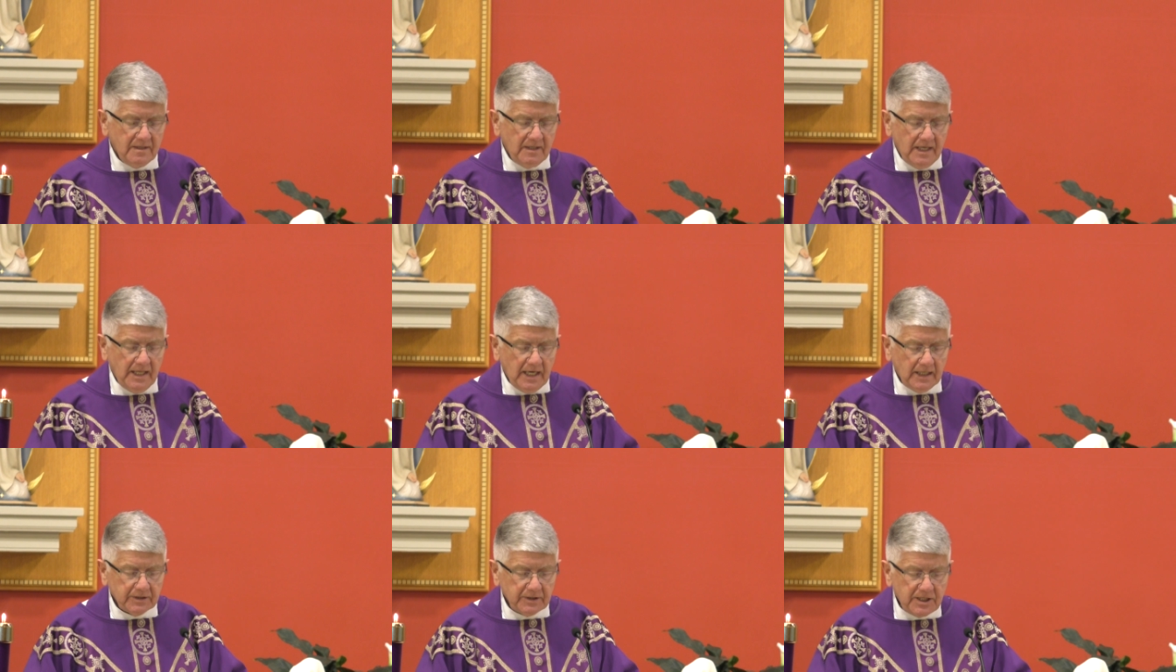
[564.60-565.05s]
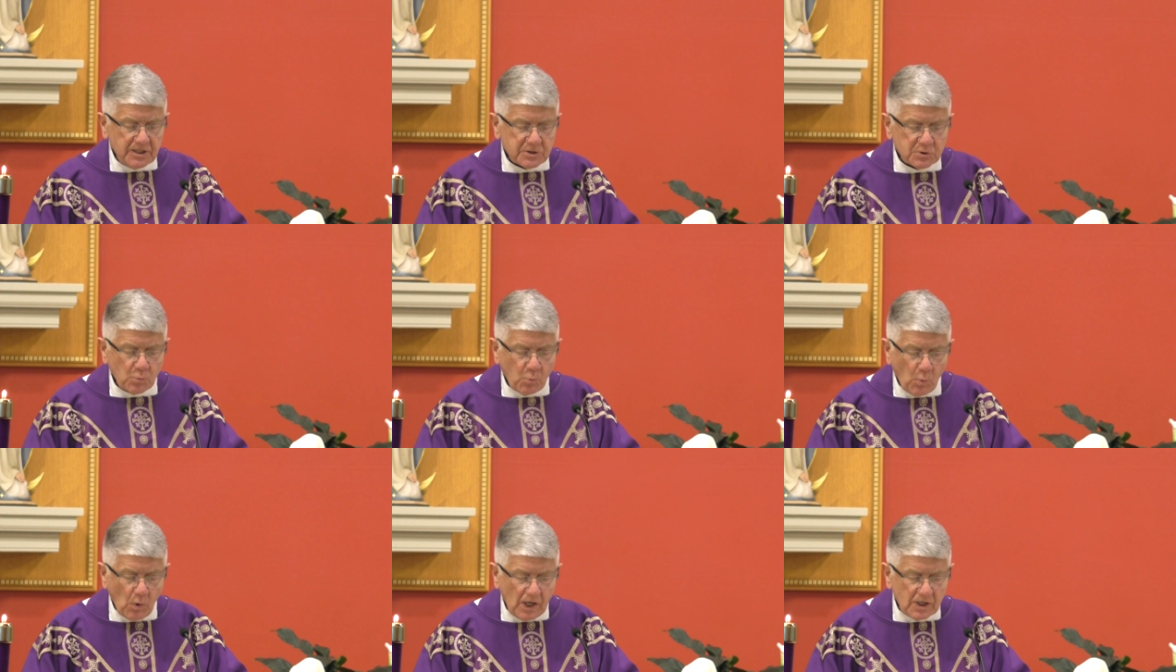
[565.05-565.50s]
In at
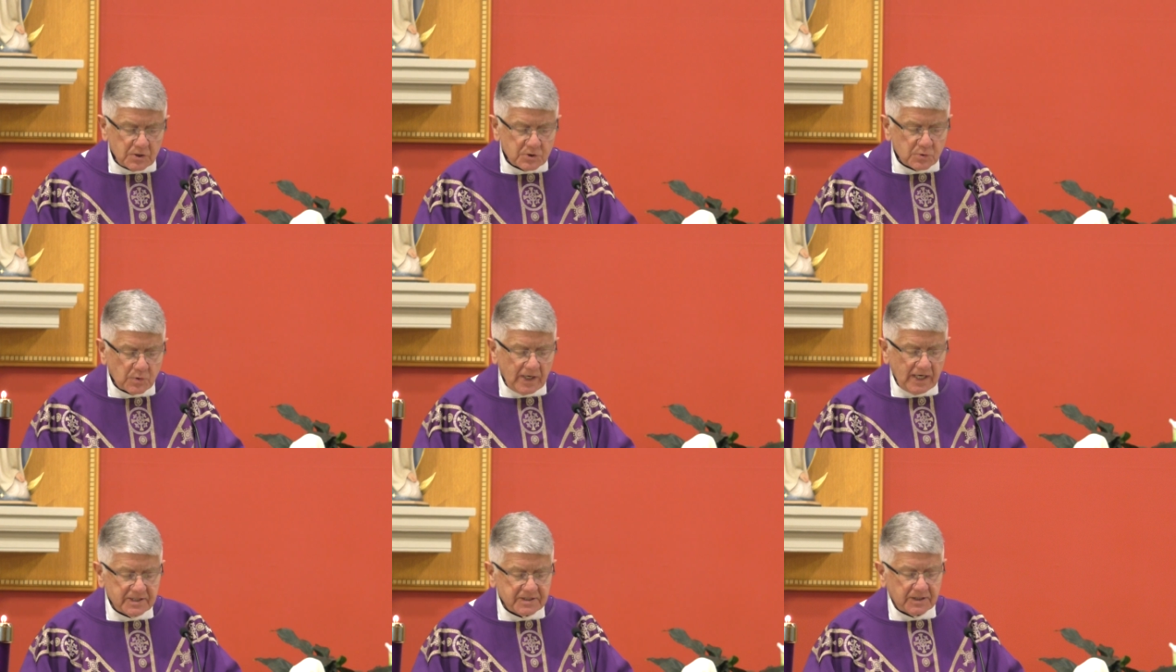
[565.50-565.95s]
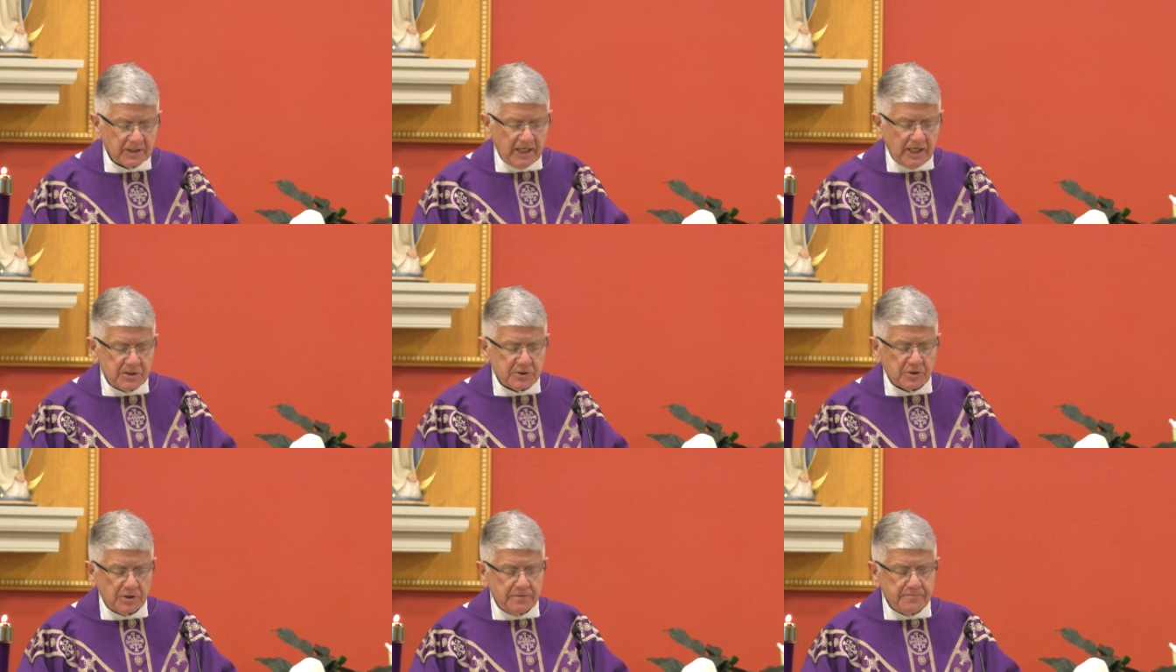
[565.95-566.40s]
least one
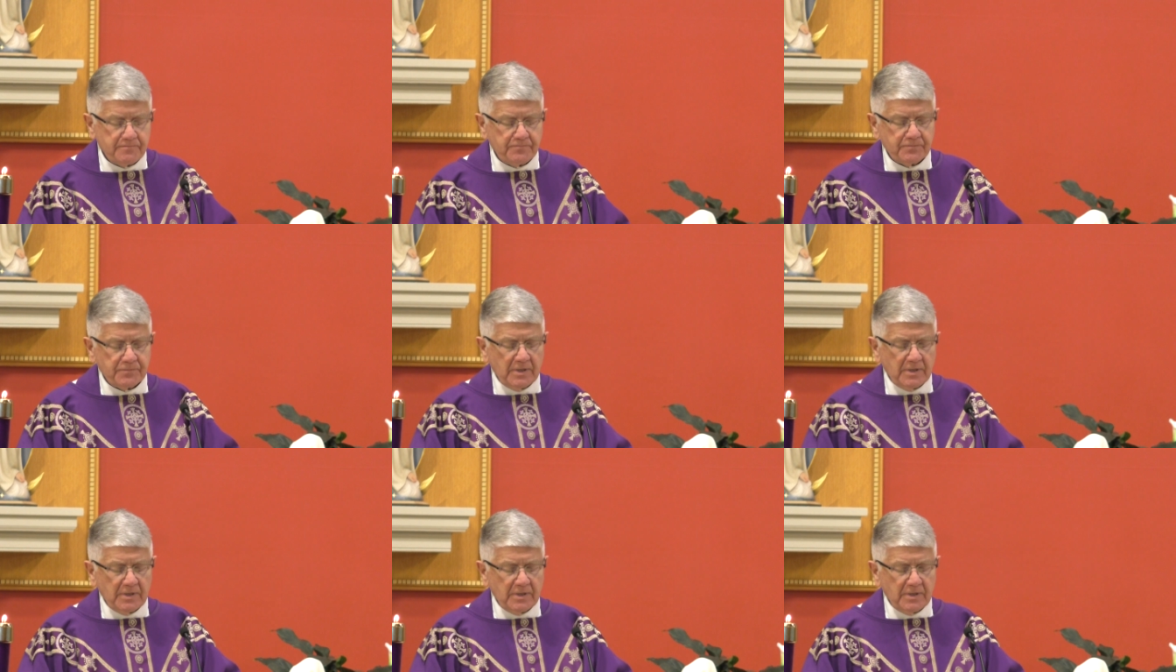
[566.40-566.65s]
translation,